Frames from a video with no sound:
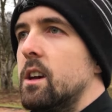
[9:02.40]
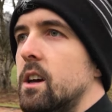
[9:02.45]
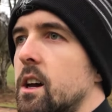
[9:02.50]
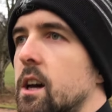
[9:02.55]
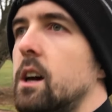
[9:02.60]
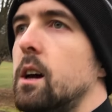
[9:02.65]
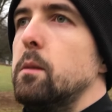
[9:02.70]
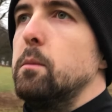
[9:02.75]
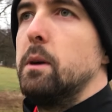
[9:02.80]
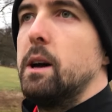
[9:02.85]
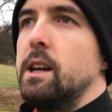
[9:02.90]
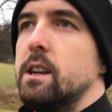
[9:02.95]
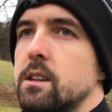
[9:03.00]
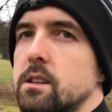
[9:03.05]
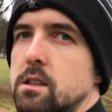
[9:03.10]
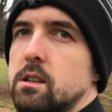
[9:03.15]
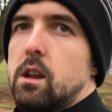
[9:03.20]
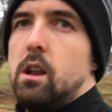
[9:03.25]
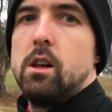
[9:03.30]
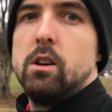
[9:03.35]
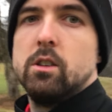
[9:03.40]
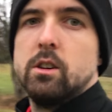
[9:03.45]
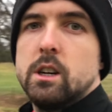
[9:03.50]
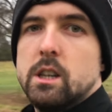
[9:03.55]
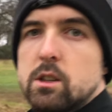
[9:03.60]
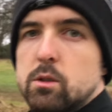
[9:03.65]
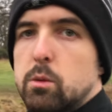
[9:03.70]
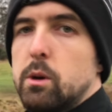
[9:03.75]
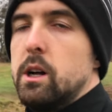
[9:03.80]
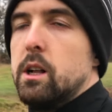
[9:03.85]
And it's long
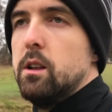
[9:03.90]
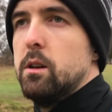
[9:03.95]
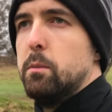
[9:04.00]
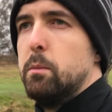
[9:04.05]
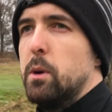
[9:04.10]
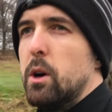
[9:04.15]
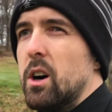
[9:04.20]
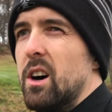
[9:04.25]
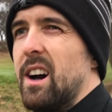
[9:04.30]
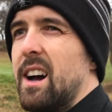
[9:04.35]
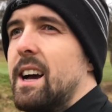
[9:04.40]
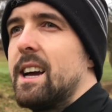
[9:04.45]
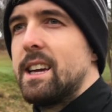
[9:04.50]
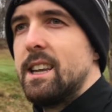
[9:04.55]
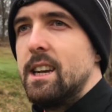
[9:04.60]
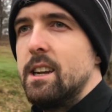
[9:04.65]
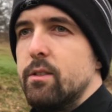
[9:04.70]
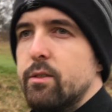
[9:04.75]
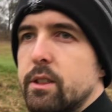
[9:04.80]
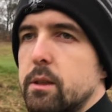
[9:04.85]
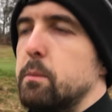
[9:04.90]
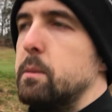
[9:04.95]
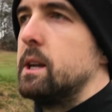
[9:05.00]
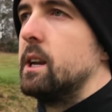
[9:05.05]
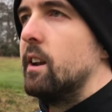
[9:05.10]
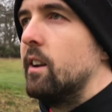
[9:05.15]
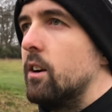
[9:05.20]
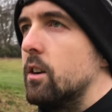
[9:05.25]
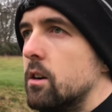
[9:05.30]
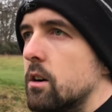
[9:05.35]
as well, but I can live with it
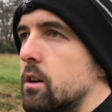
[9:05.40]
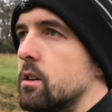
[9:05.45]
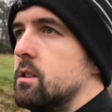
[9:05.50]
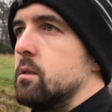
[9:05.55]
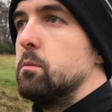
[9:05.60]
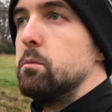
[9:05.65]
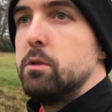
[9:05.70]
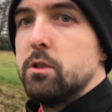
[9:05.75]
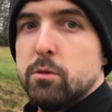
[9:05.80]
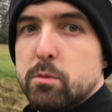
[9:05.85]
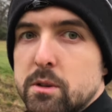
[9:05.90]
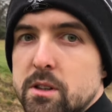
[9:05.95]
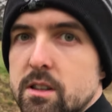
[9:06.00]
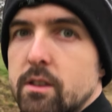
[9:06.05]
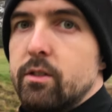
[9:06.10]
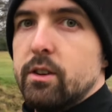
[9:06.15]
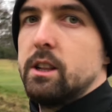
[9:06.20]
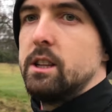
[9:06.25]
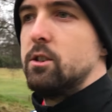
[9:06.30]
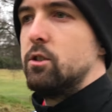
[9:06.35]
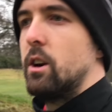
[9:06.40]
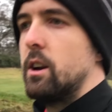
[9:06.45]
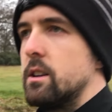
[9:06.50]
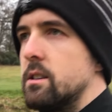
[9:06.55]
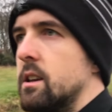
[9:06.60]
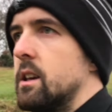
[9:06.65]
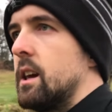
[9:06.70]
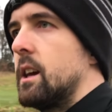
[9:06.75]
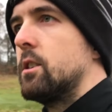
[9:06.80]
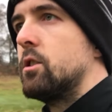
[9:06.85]
being long because I'm specifically trying to
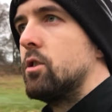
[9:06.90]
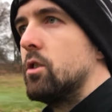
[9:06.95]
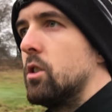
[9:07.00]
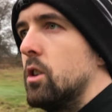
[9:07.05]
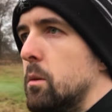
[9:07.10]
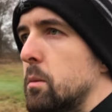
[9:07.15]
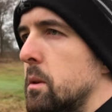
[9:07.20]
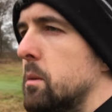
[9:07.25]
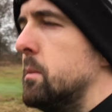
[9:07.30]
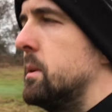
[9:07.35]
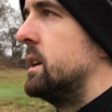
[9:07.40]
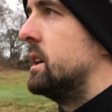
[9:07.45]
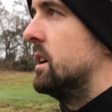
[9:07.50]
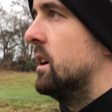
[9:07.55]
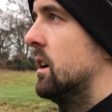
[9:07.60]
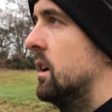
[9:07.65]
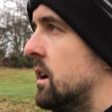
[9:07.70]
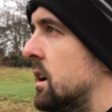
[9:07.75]
take extra club at the minute.